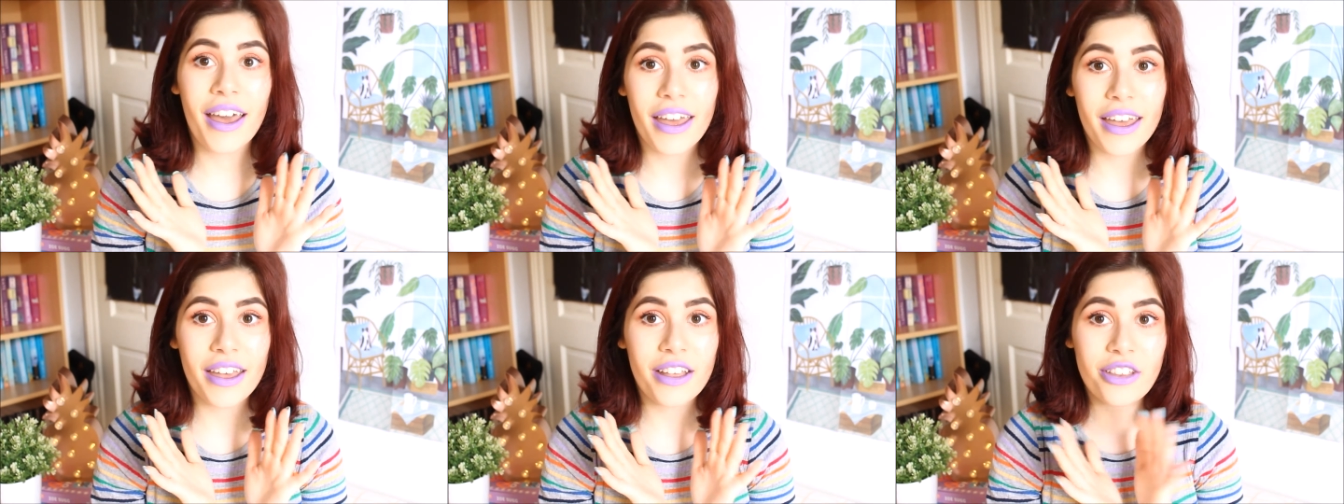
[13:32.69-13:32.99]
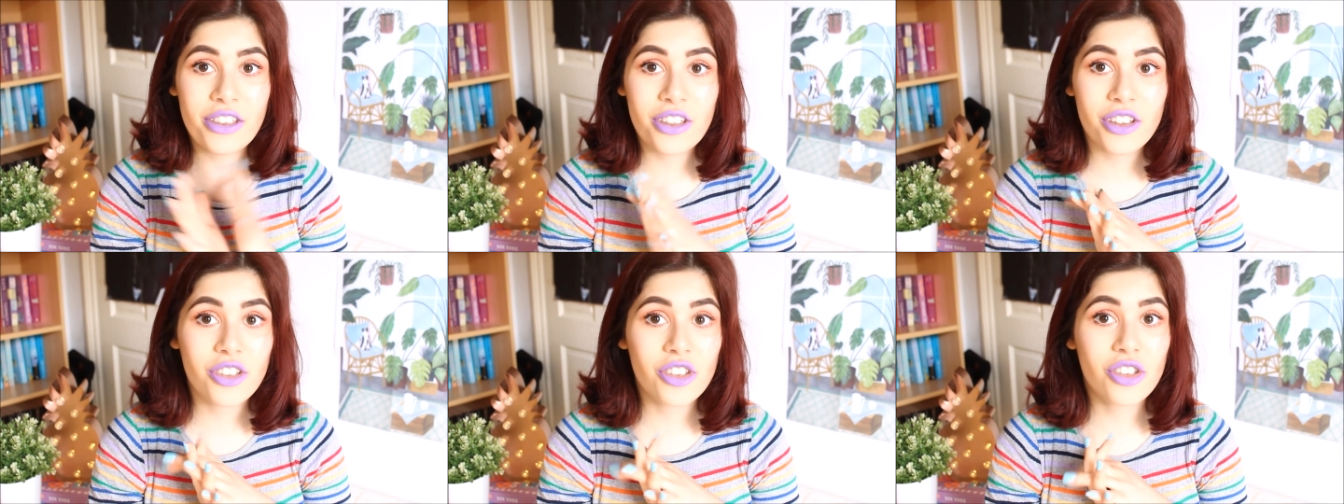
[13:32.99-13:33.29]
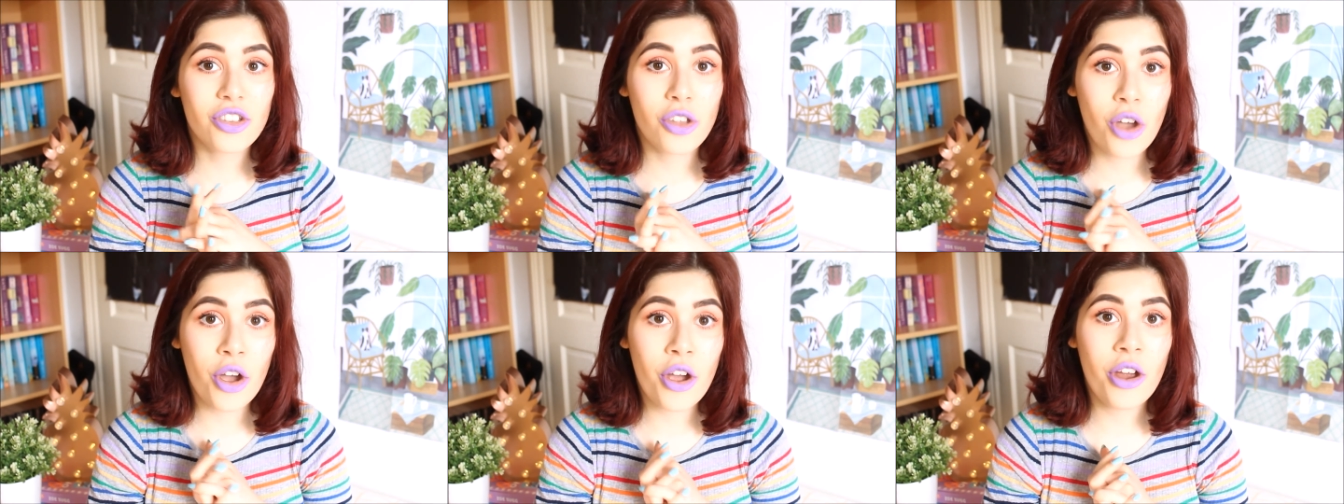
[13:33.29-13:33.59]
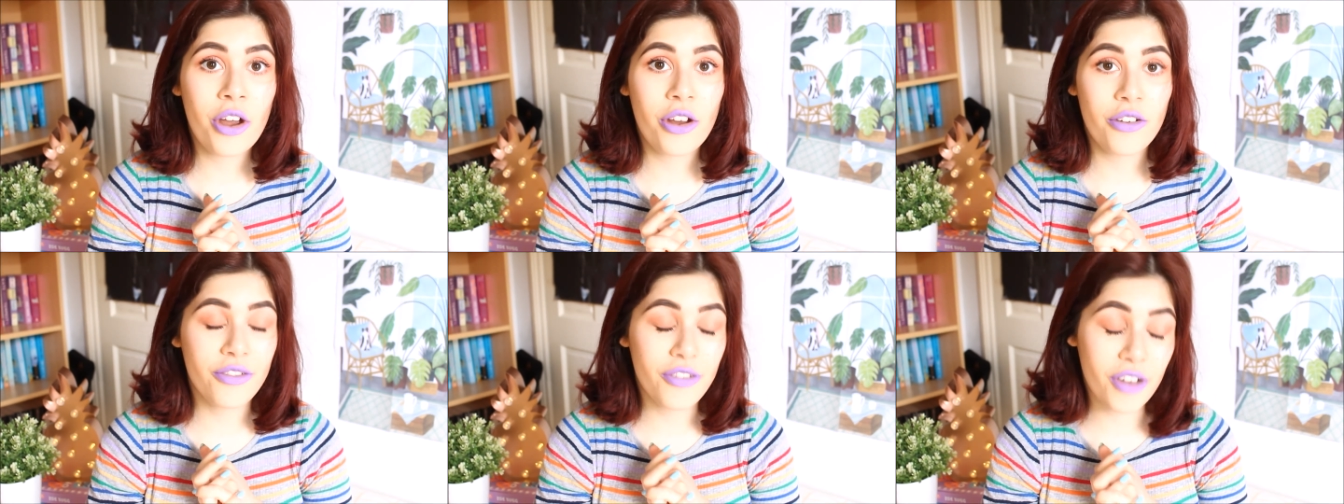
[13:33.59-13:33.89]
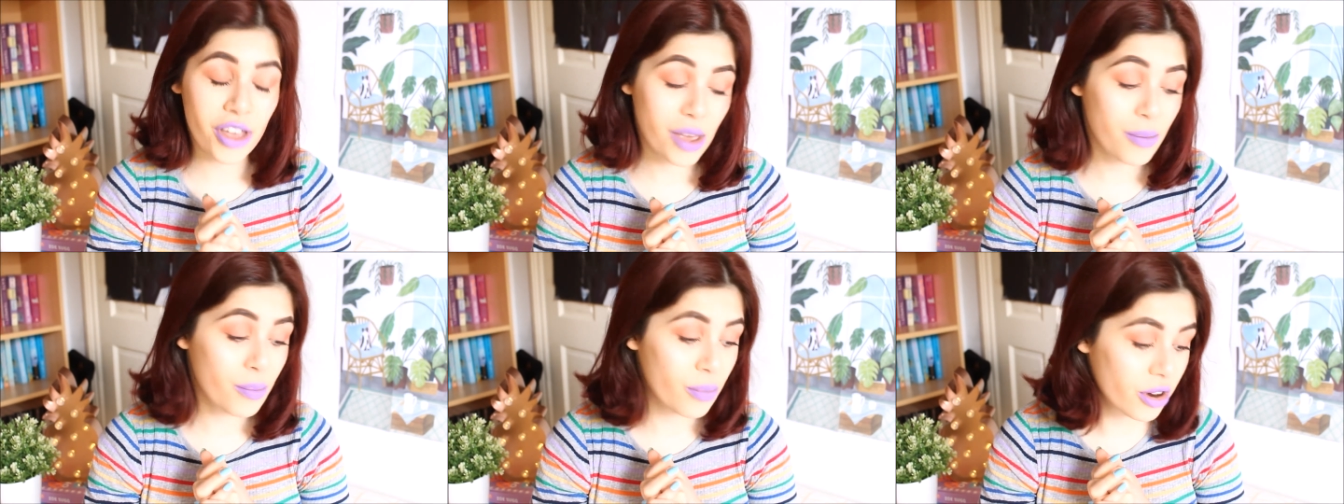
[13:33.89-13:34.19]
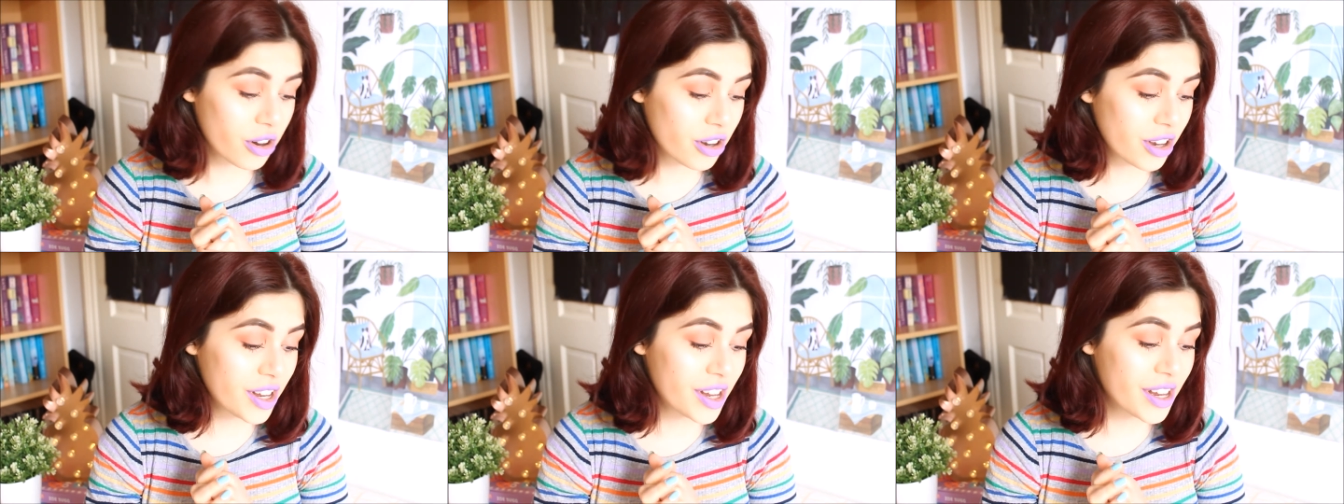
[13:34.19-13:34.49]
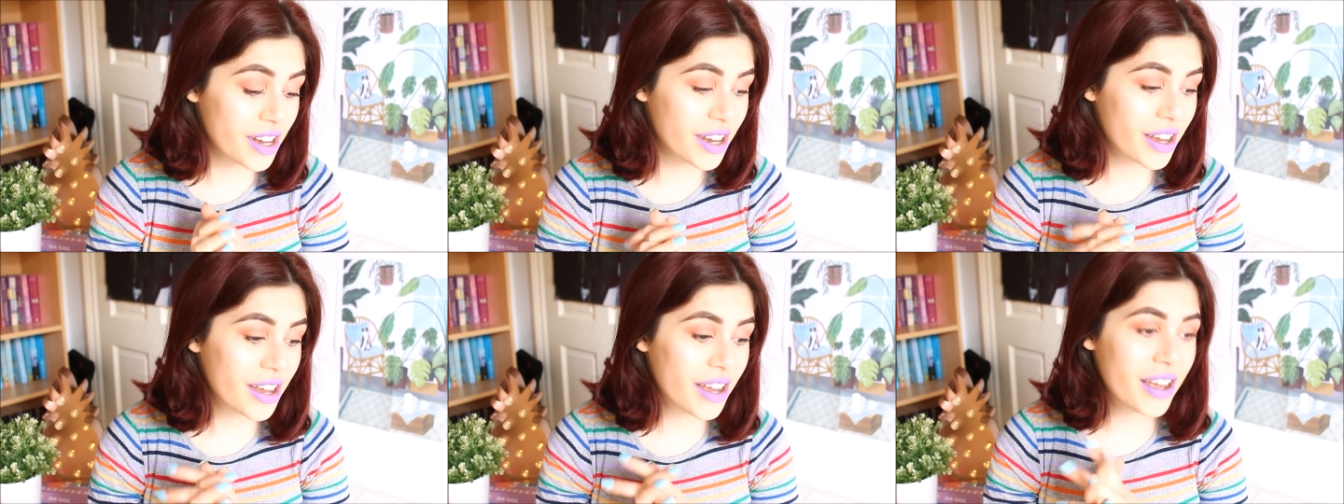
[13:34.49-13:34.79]
is so freaking
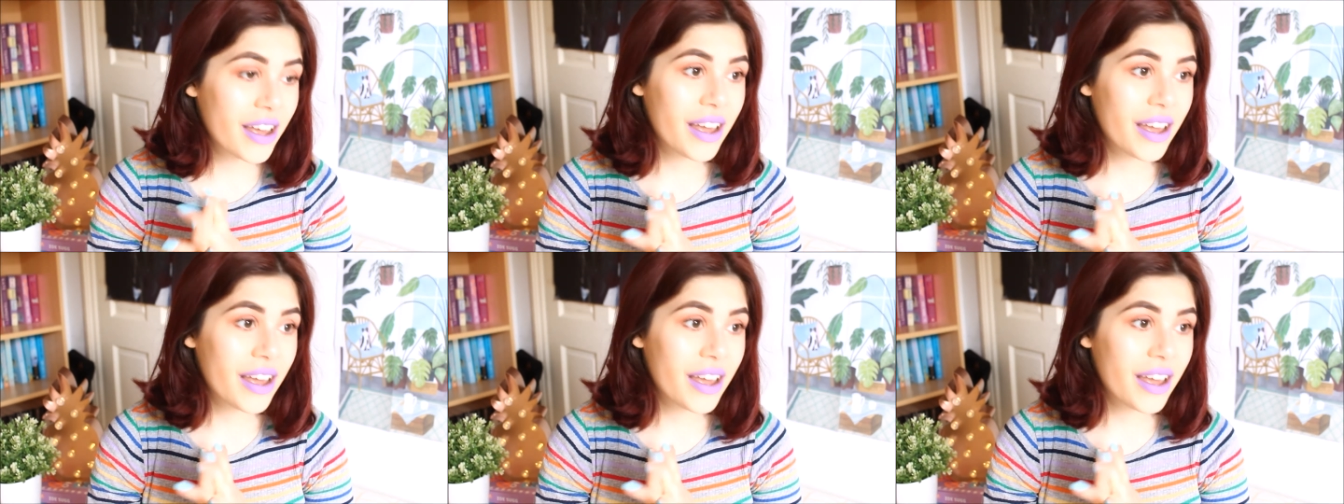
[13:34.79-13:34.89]
pretty.